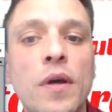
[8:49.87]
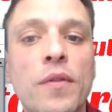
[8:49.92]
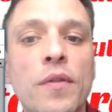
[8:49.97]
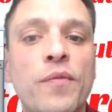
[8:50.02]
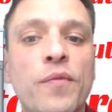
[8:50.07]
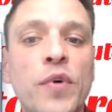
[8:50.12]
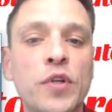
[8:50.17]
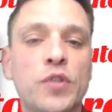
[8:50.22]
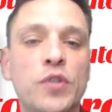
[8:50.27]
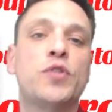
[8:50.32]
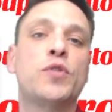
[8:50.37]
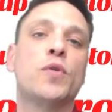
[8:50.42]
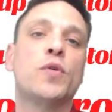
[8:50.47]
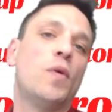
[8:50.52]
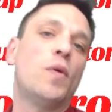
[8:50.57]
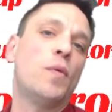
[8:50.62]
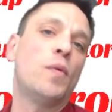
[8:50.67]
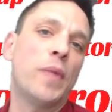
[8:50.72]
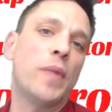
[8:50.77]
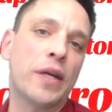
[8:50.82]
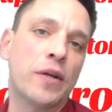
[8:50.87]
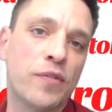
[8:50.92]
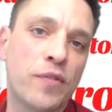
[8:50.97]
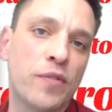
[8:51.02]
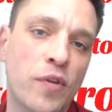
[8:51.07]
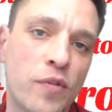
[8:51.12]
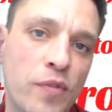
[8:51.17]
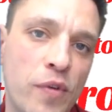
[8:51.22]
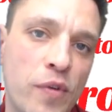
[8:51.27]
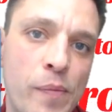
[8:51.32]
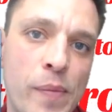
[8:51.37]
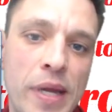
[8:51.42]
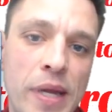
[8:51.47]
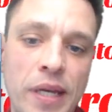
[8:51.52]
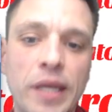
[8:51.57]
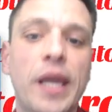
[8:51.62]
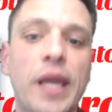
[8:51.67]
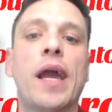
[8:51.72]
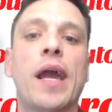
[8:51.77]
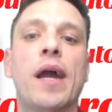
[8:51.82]
virtual microphone for
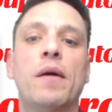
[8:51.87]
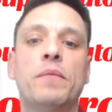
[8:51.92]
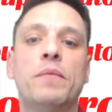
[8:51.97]
ManyCam.